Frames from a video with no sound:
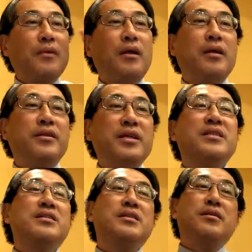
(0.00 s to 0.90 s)
This
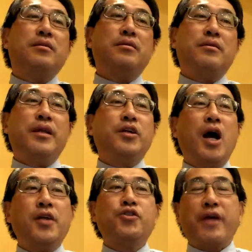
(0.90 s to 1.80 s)
is in
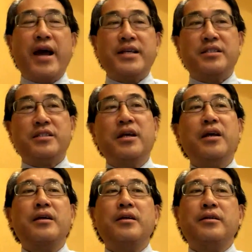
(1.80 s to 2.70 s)
contrast,
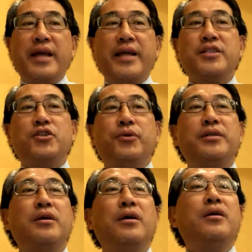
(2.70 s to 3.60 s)
next to it,
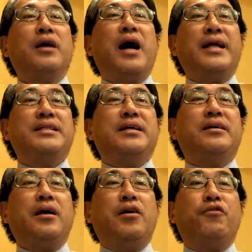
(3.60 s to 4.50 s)
the idea
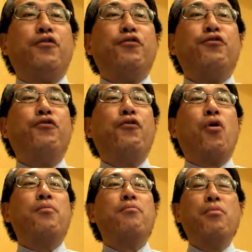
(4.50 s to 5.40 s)
of 4
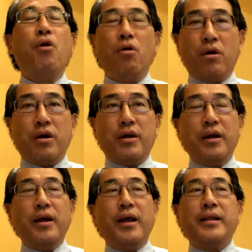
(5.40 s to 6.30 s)
more.
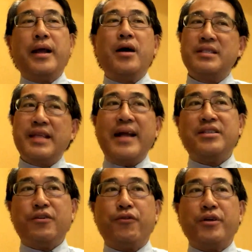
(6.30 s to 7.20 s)
And how's that
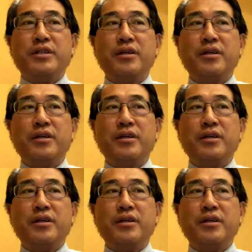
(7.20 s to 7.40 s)
different?